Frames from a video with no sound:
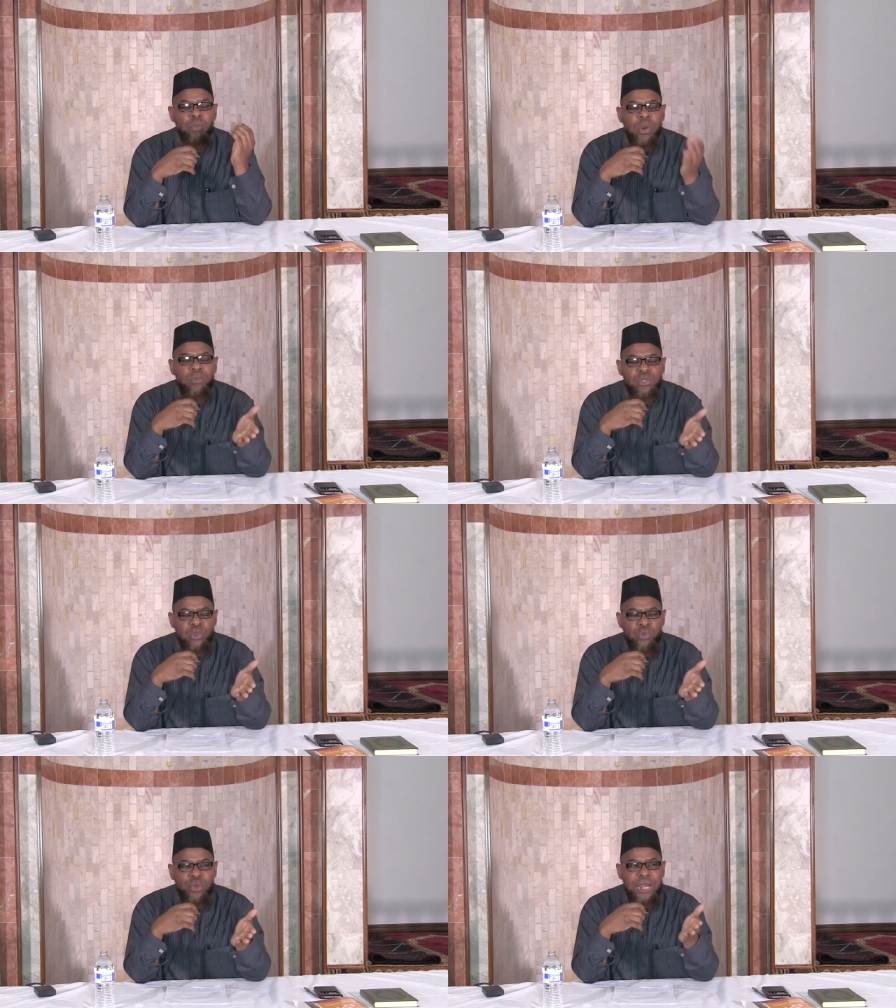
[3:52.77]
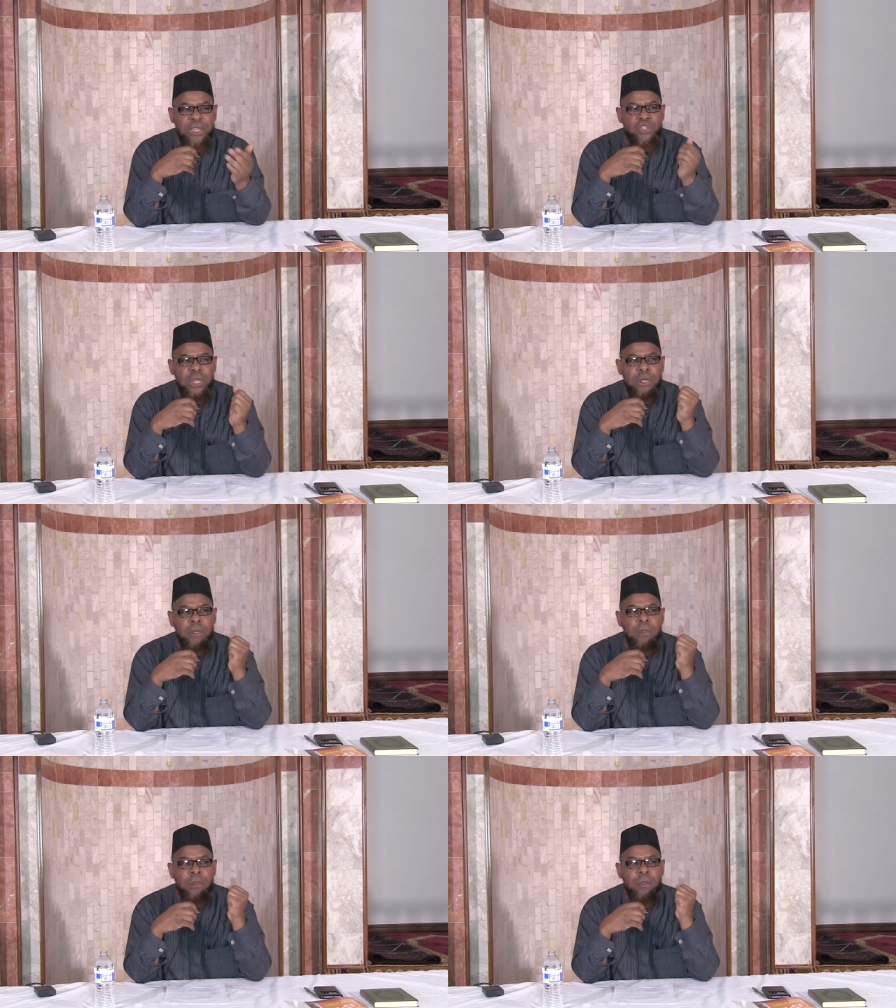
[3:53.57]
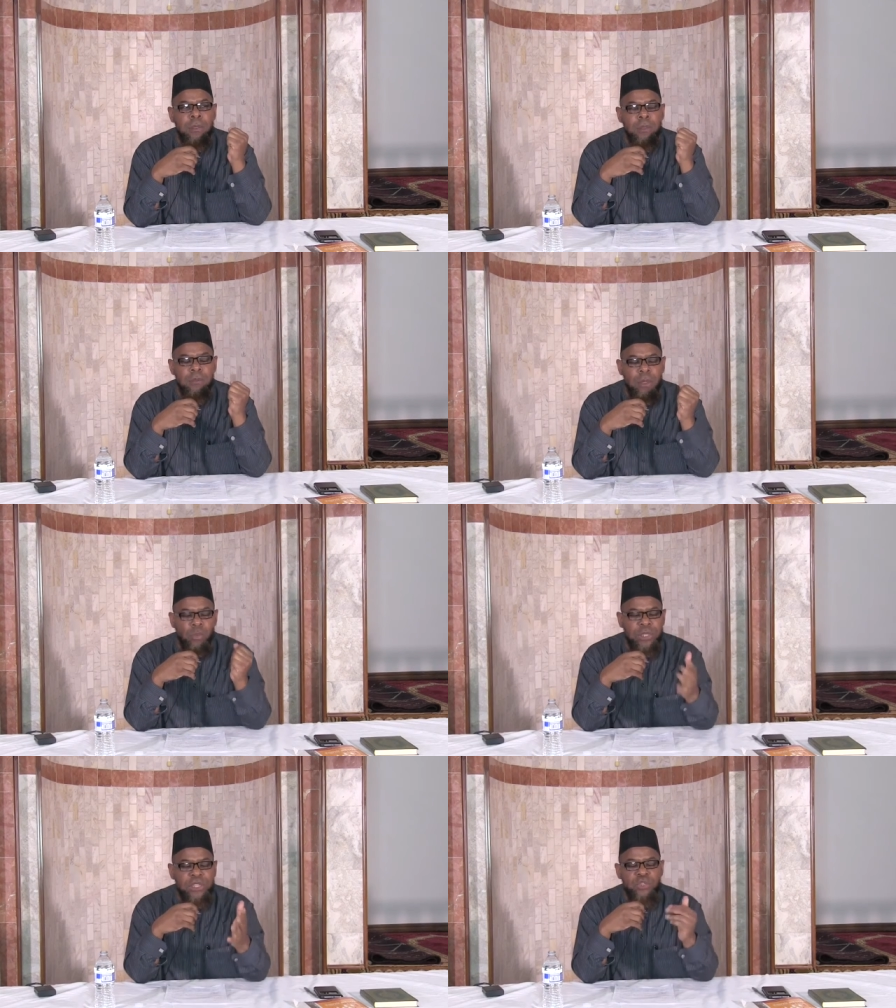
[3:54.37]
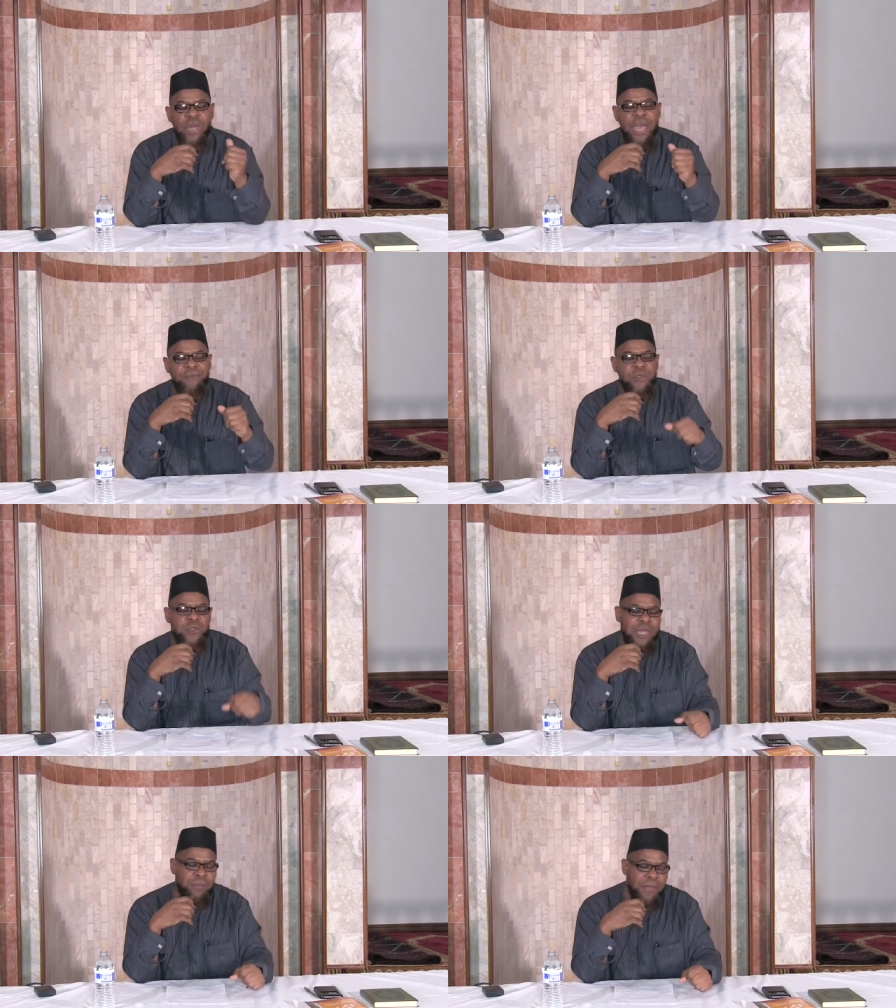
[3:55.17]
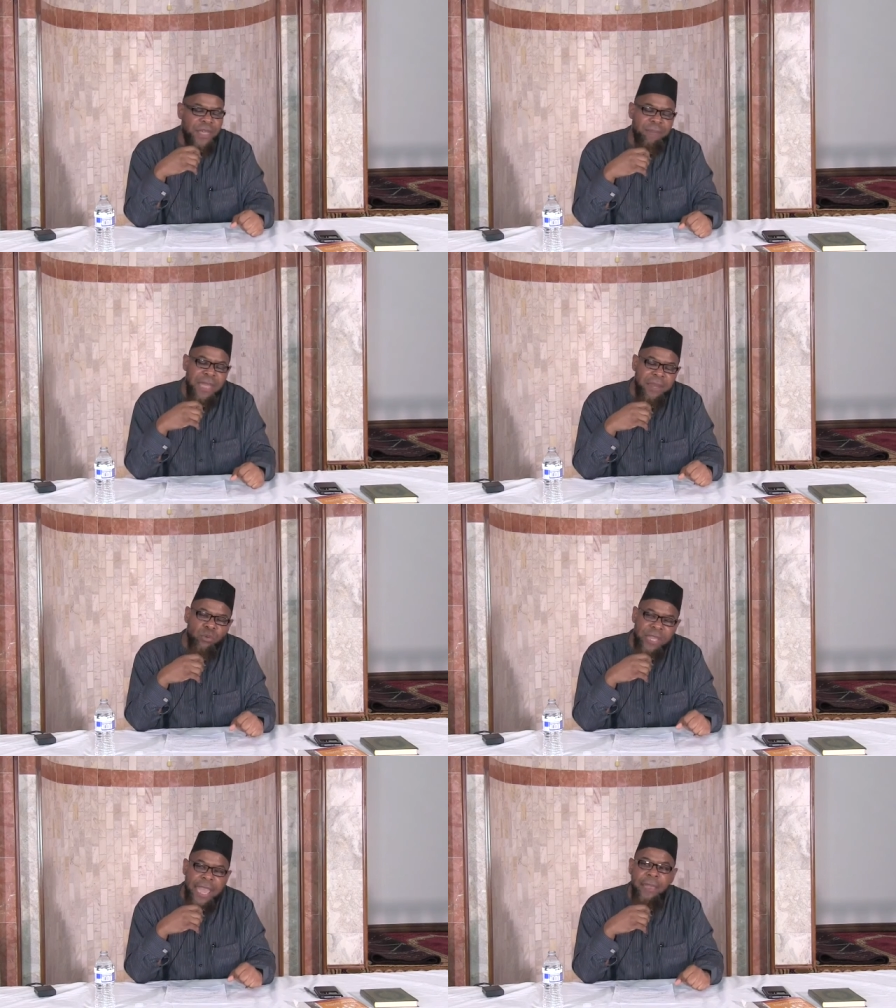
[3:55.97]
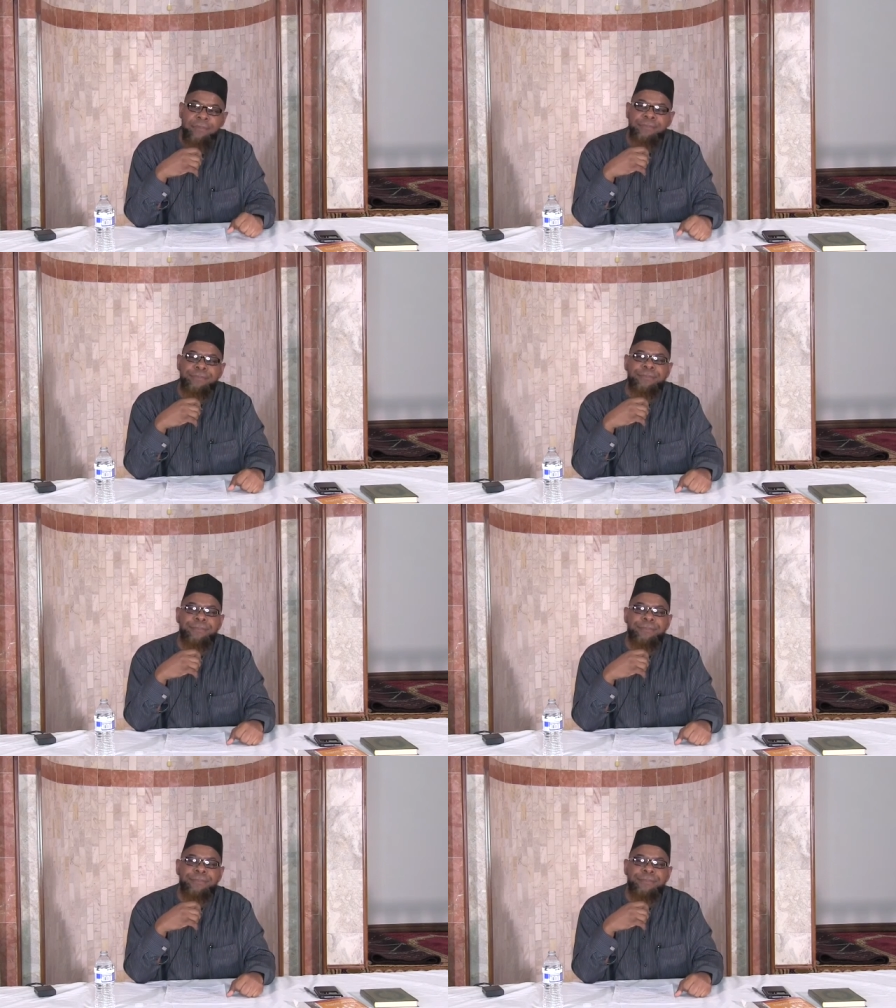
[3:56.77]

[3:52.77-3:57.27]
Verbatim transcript: What was your religion? And what did you have to say about that man who came?